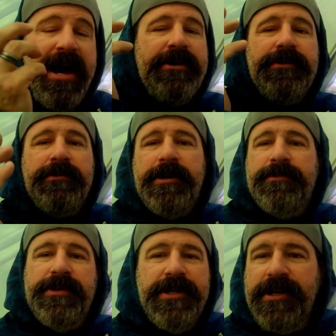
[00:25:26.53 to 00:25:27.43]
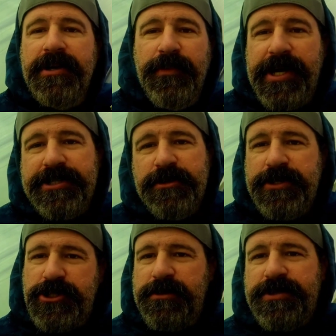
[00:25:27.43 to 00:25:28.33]
don't remember. We got so many
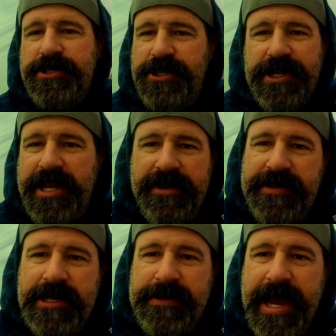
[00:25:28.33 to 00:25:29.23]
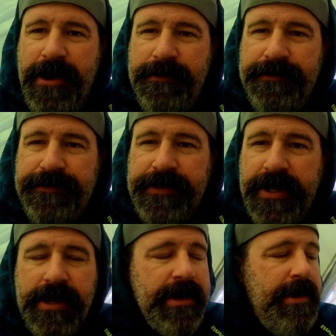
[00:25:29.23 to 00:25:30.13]
trips this year I can't even keep count.
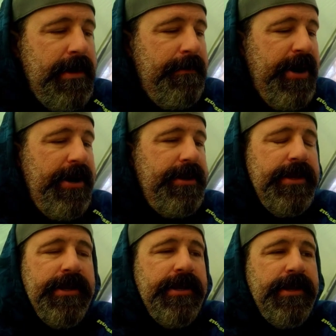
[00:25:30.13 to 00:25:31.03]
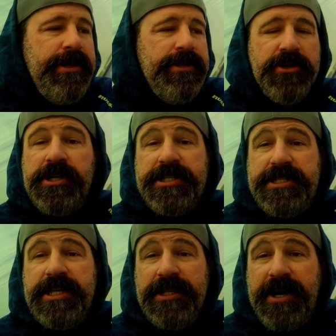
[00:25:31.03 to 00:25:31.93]
But you're going to
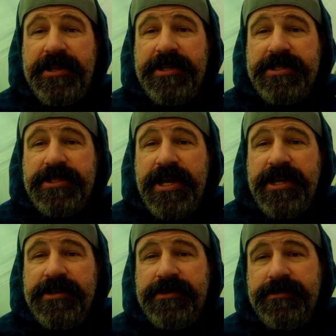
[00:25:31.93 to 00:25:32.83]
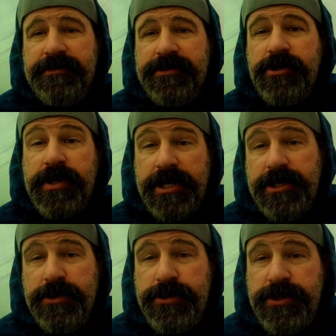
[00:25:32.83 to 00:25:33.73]
see a lot of this tent, so get
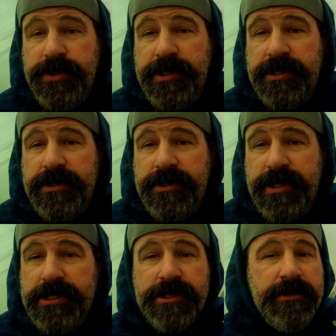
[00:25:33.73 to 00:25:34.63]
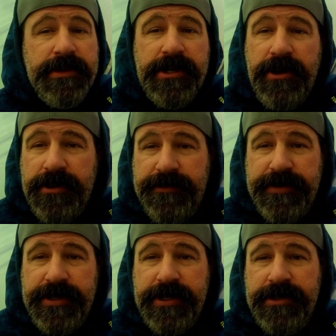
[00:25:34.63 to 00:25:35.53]
used to it. It's going to be in all the
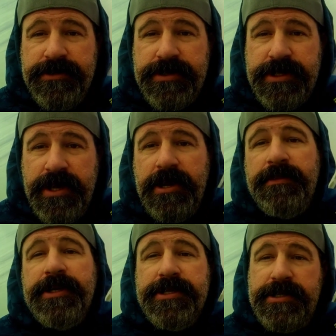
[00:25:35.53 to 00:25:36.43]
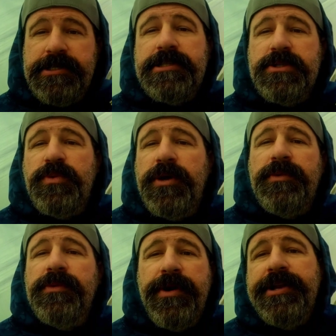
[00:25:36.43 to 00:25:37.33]
videos because this is what
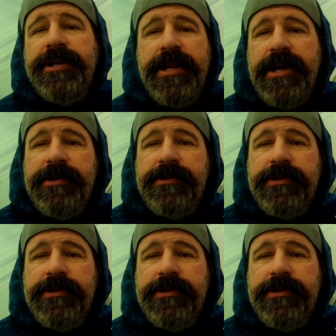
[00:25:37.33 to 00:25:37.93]
we're running now.